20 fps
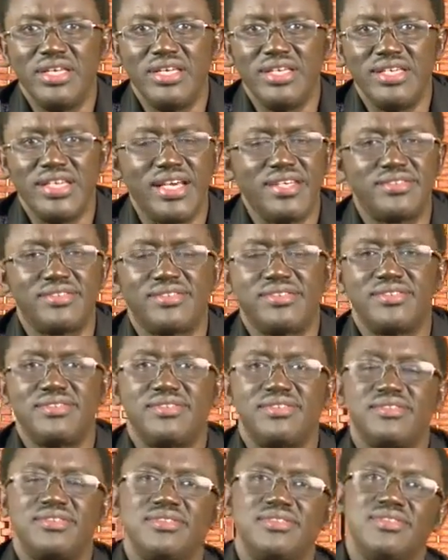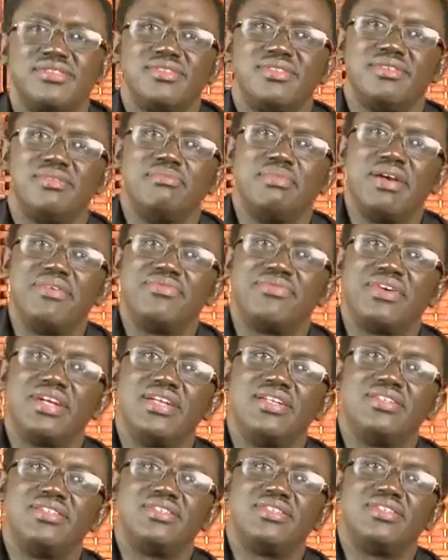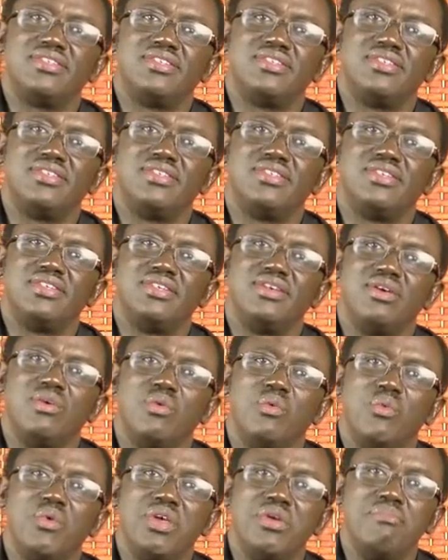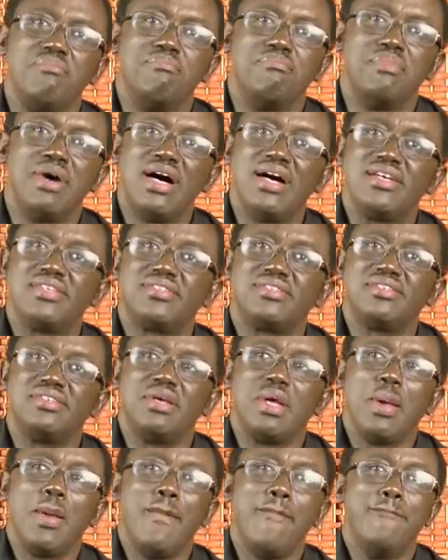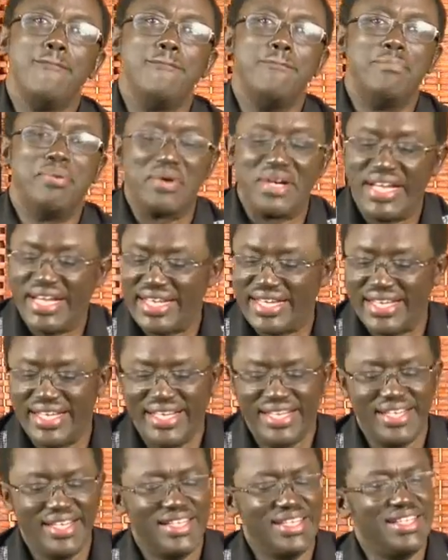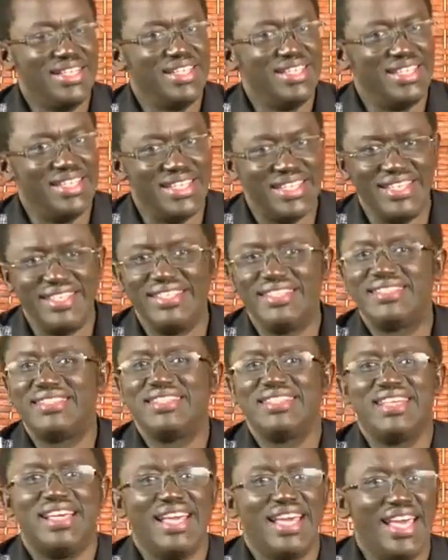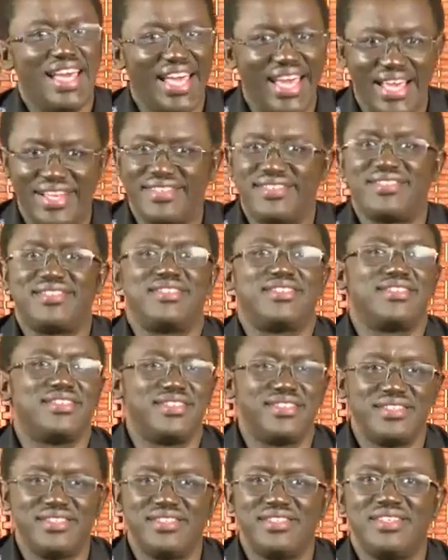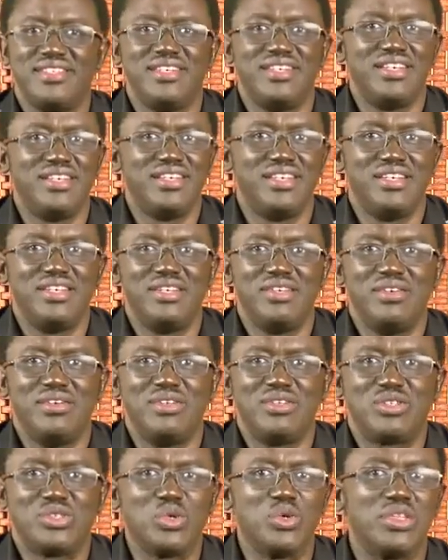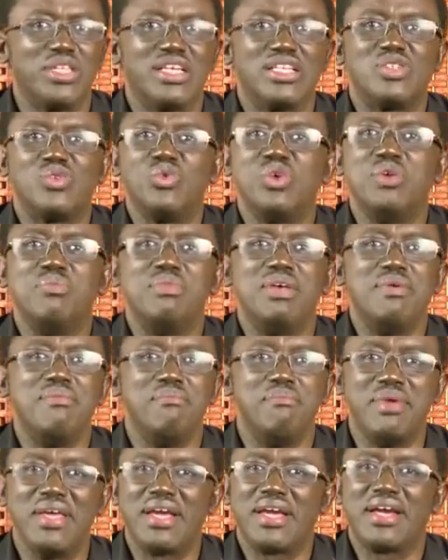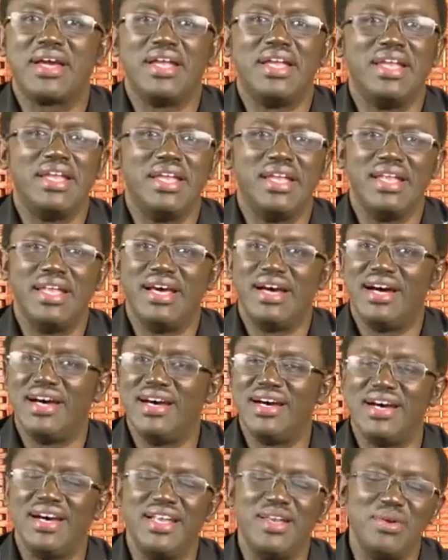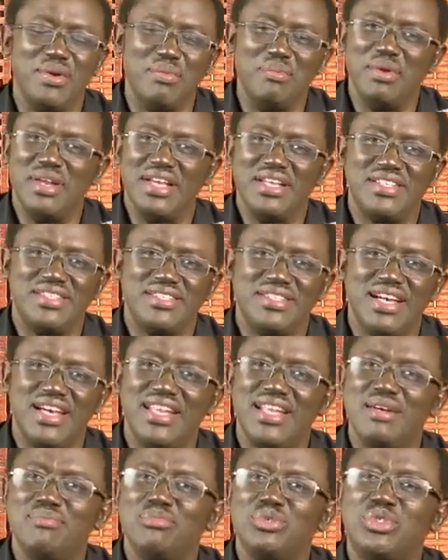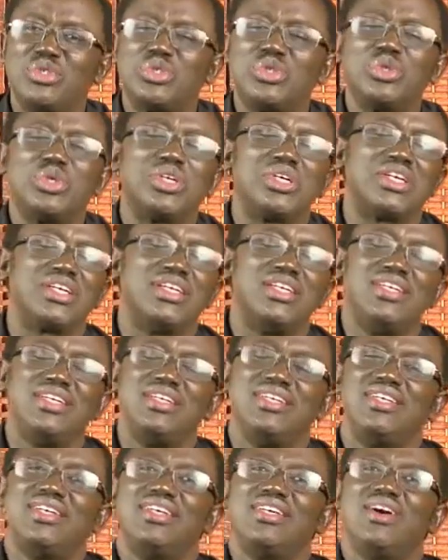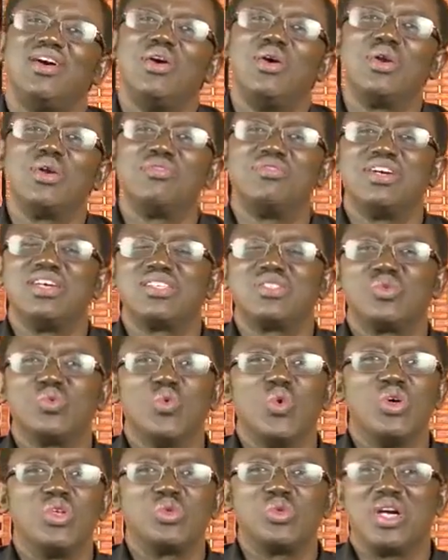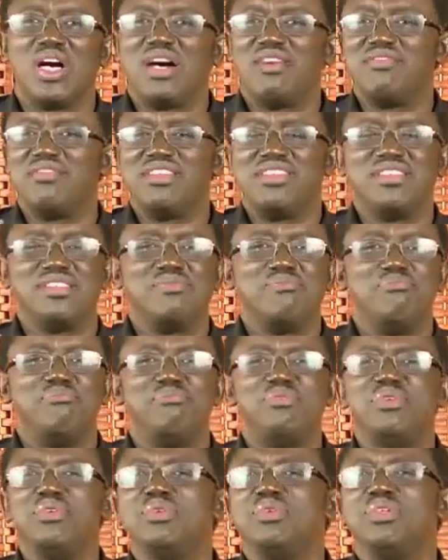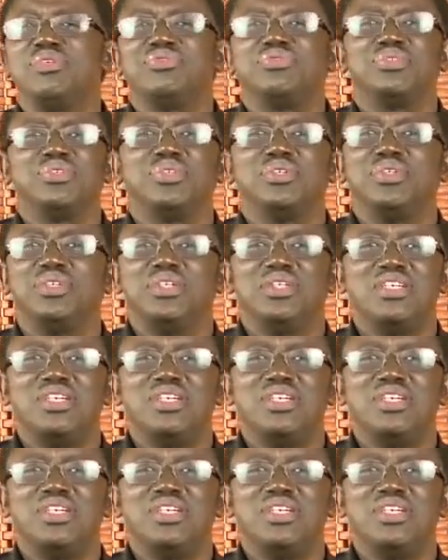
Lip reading: Yes, my friend, we must break these eggs so that we may make an omelette. And I'm sure all of us want to have this beautiful